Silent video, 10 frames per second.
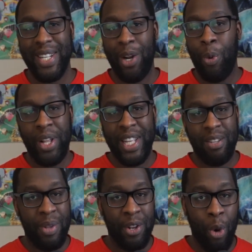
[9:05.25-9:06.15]
I don't want that to
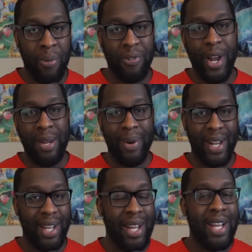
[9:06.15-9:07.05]
be the norm for anybody.